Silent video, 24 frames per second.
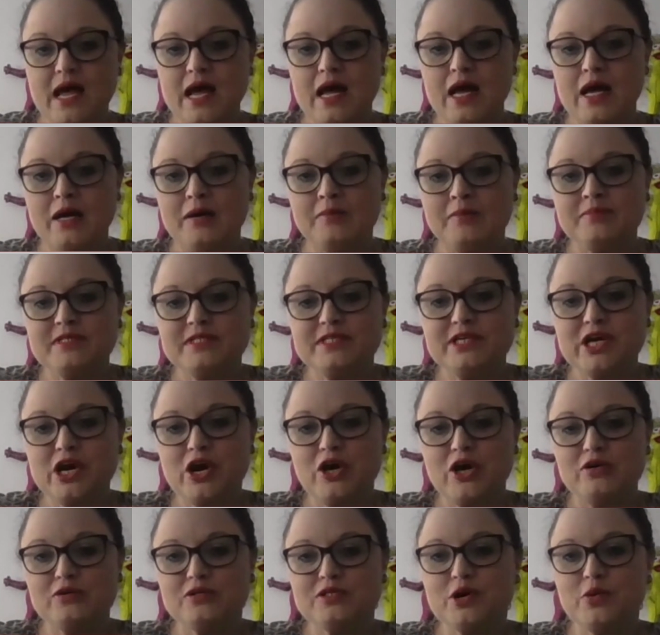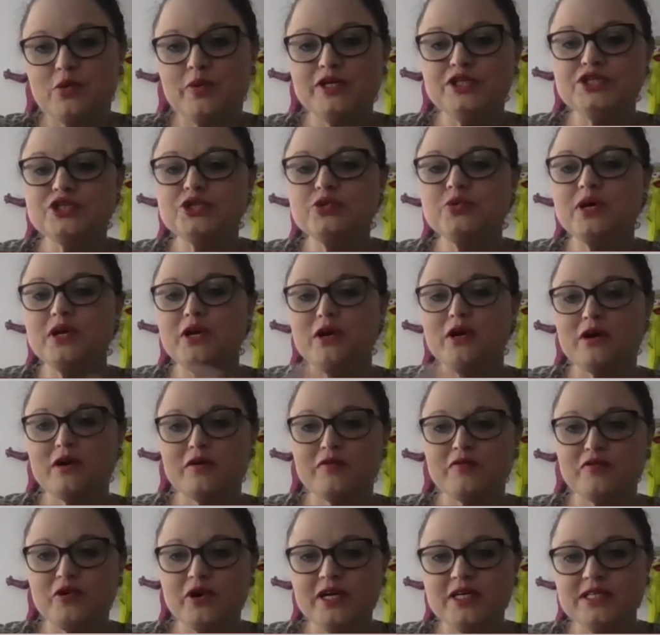Um, so, so we do a lot
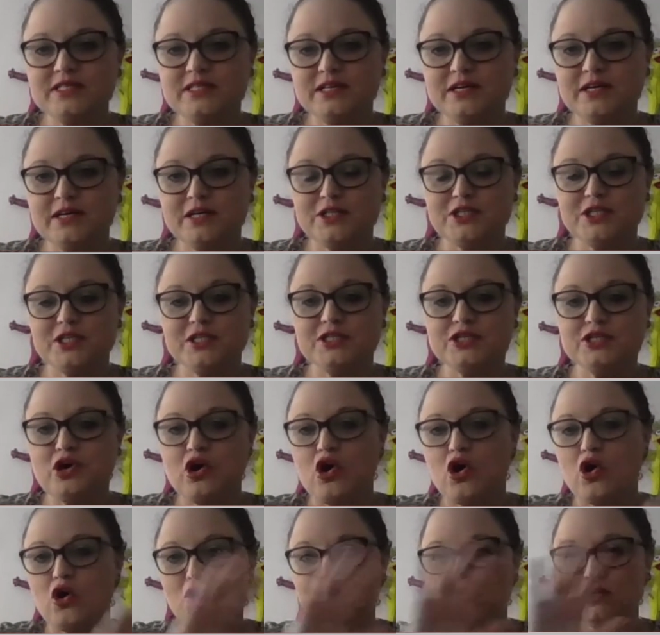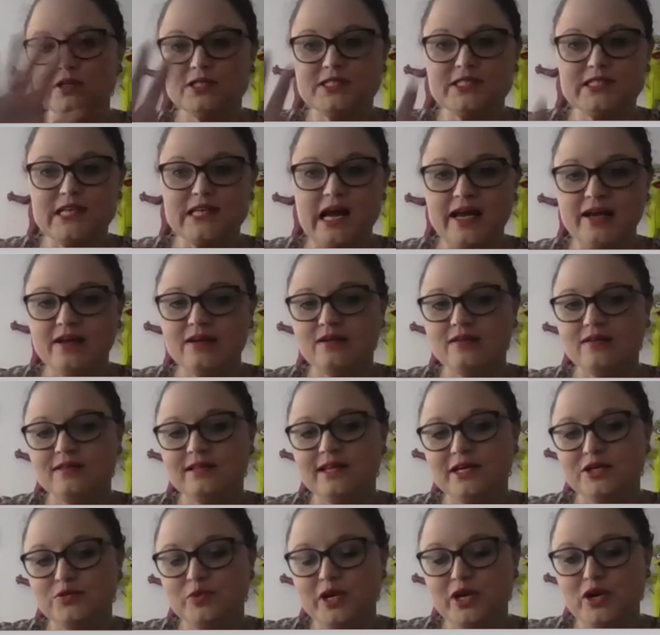of research. It's a whole cycle
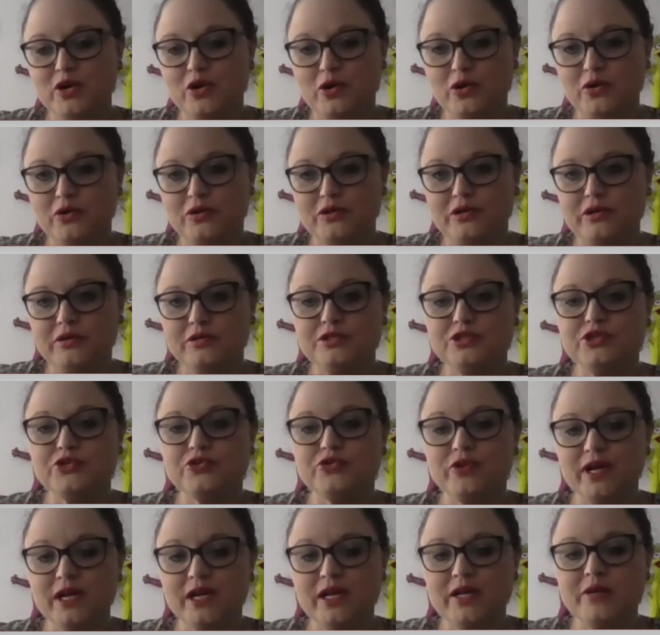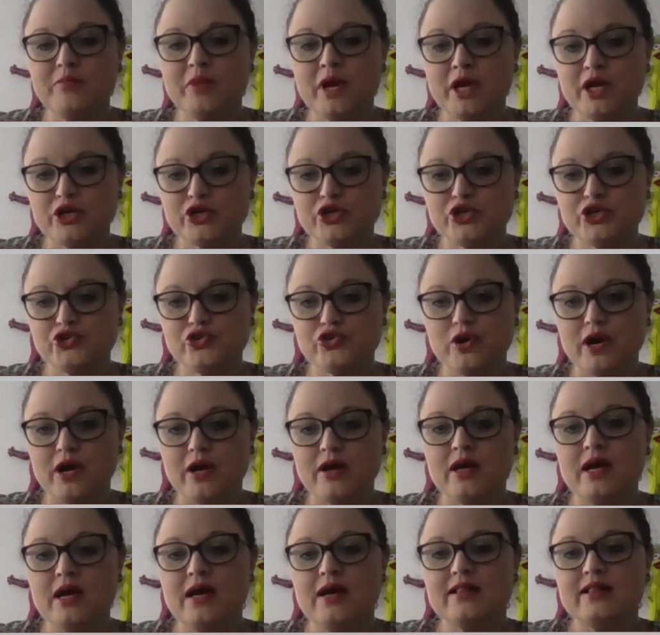that we go through to really make
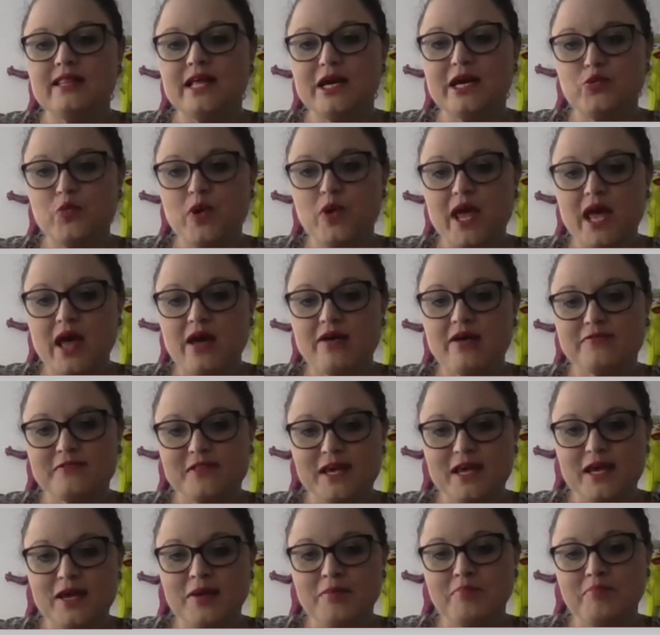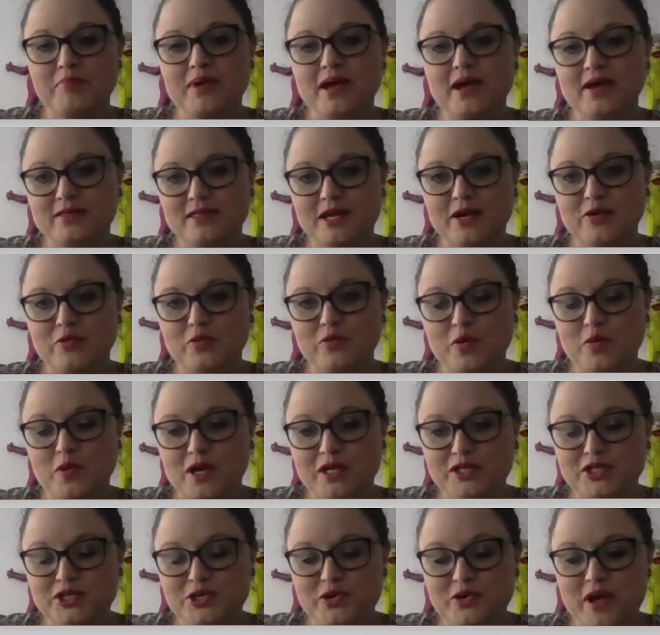sure that we have the impact that we
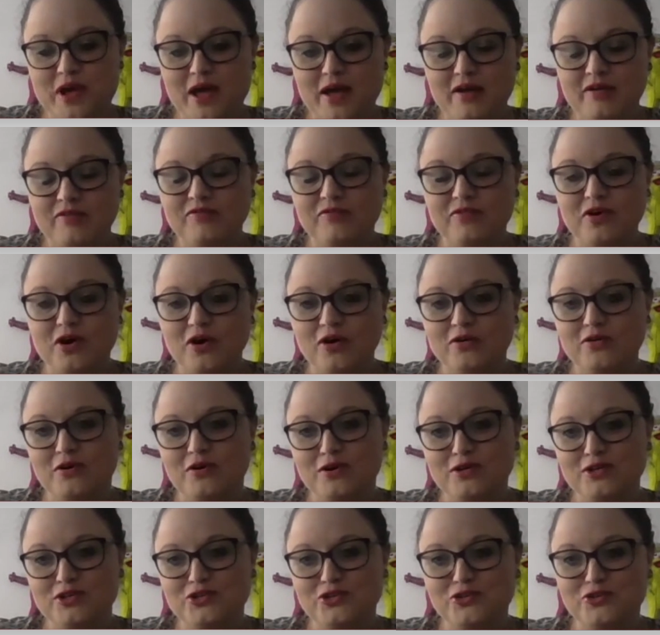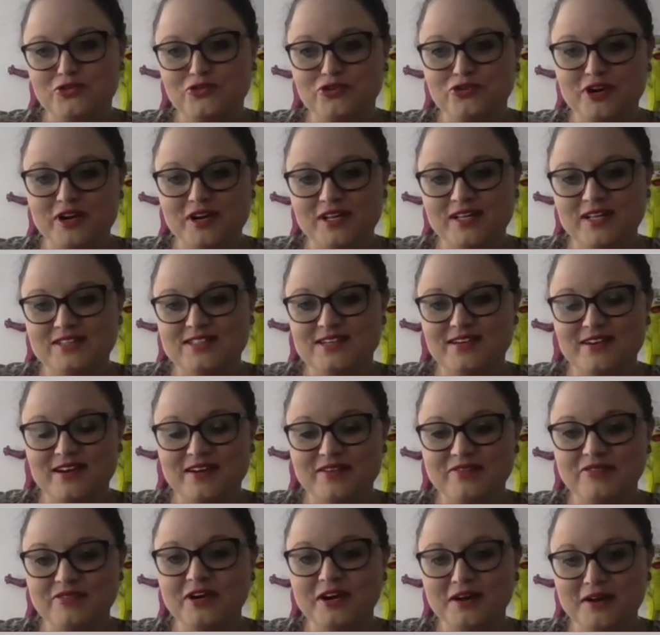want to have on, on children in South
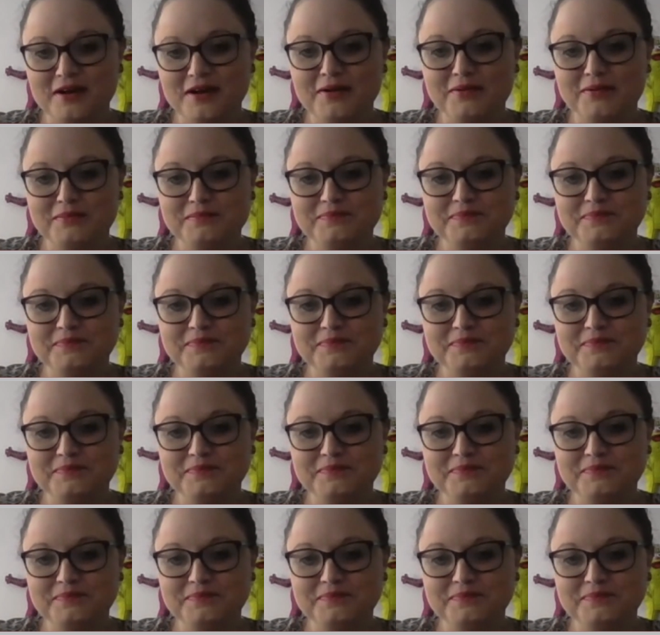Africa.